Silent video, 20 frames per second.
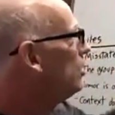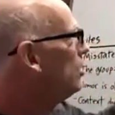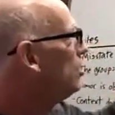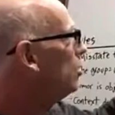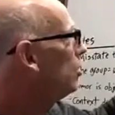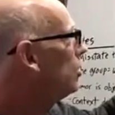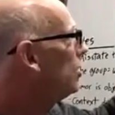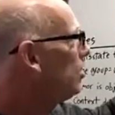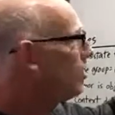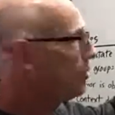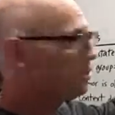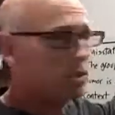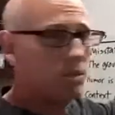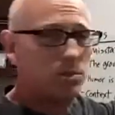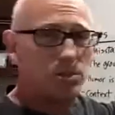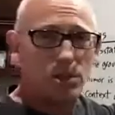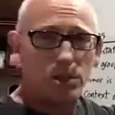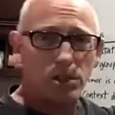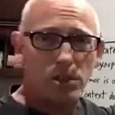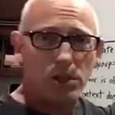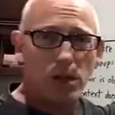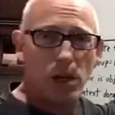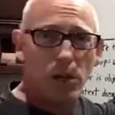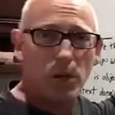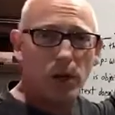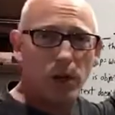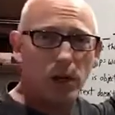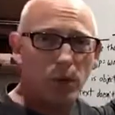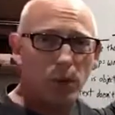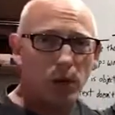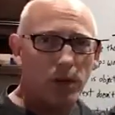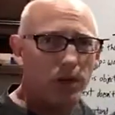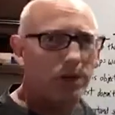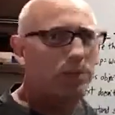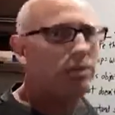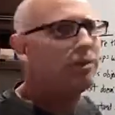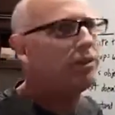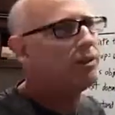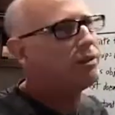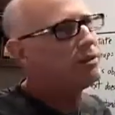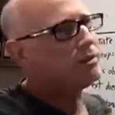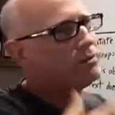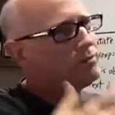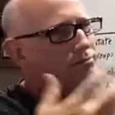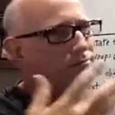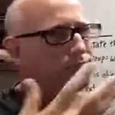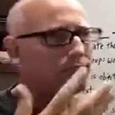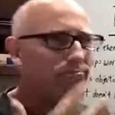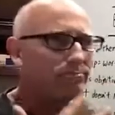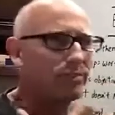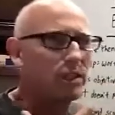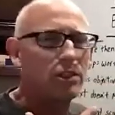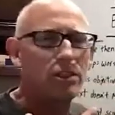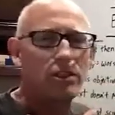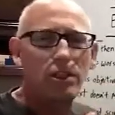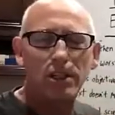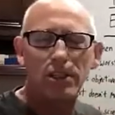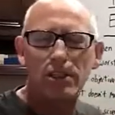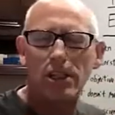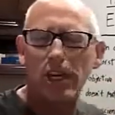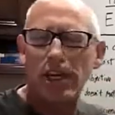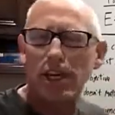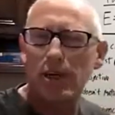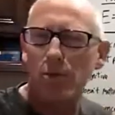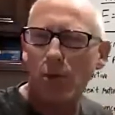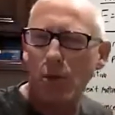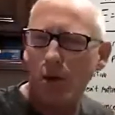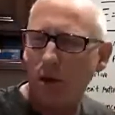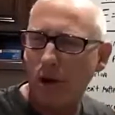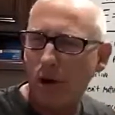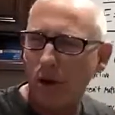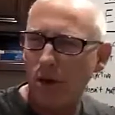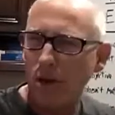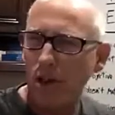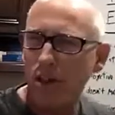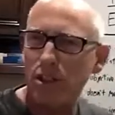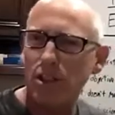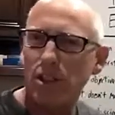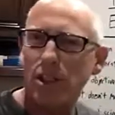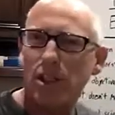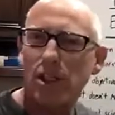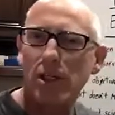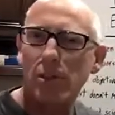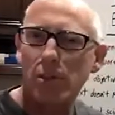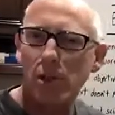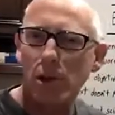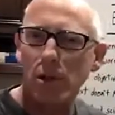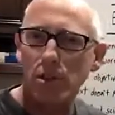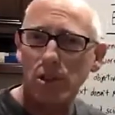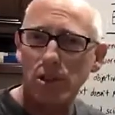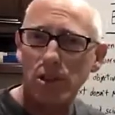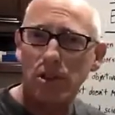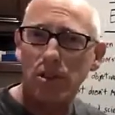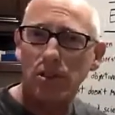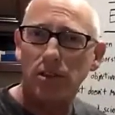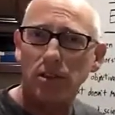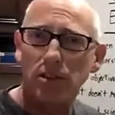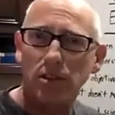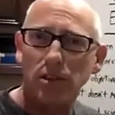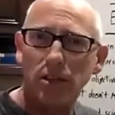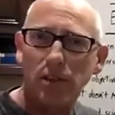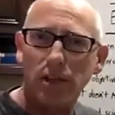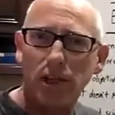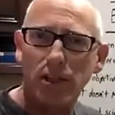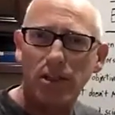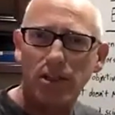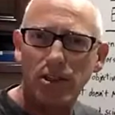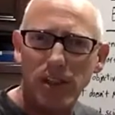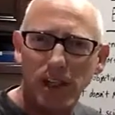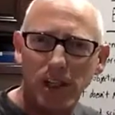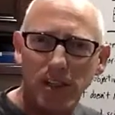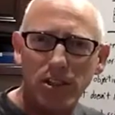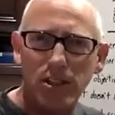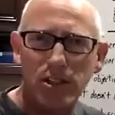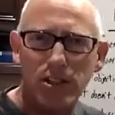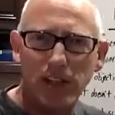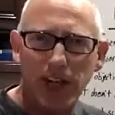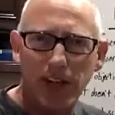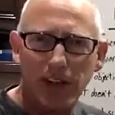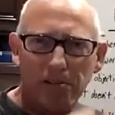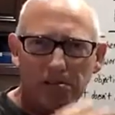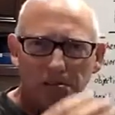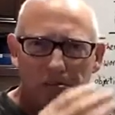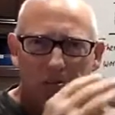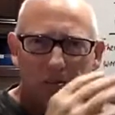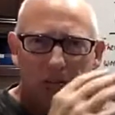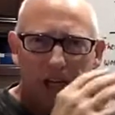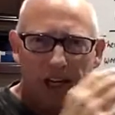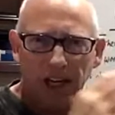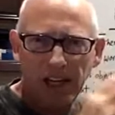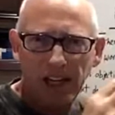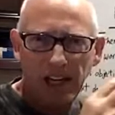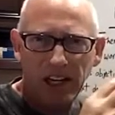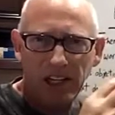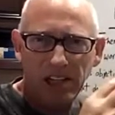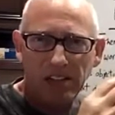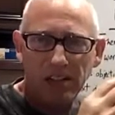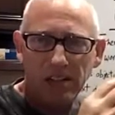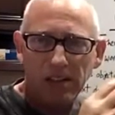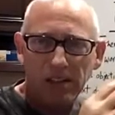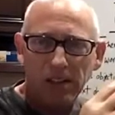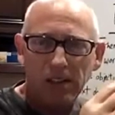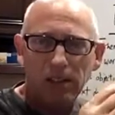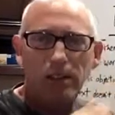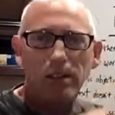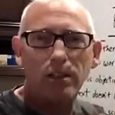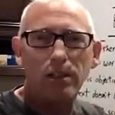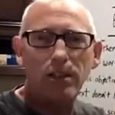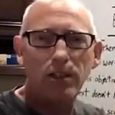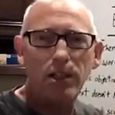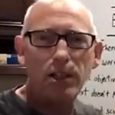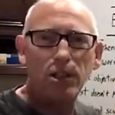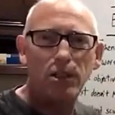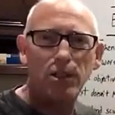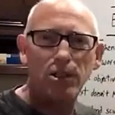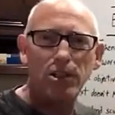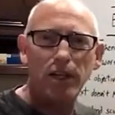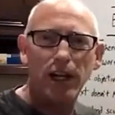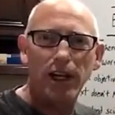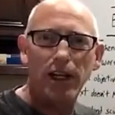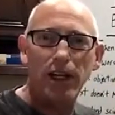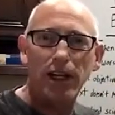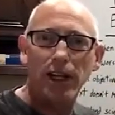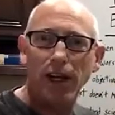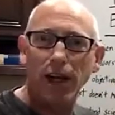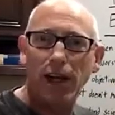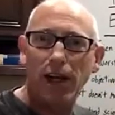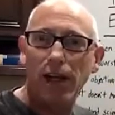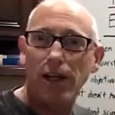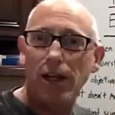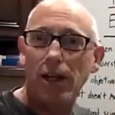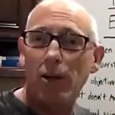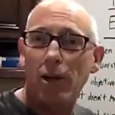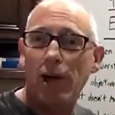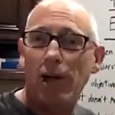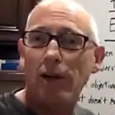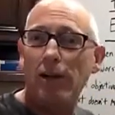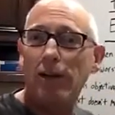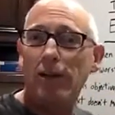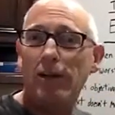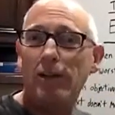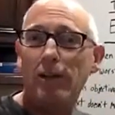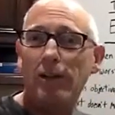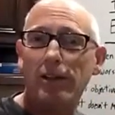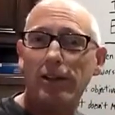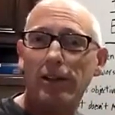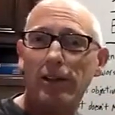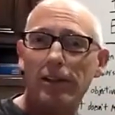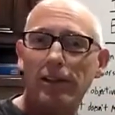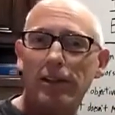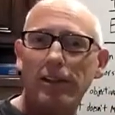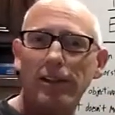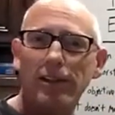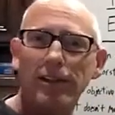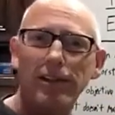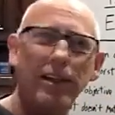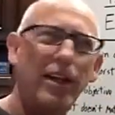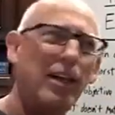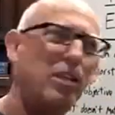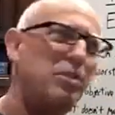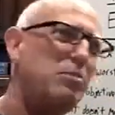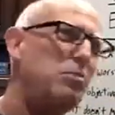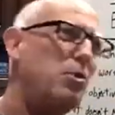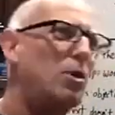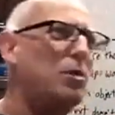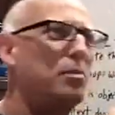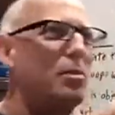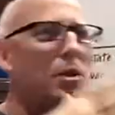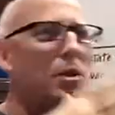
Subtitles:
You could also just go in with, let's say, a more artistic approach. Instead of just saying idiot, you could say LOL. It's more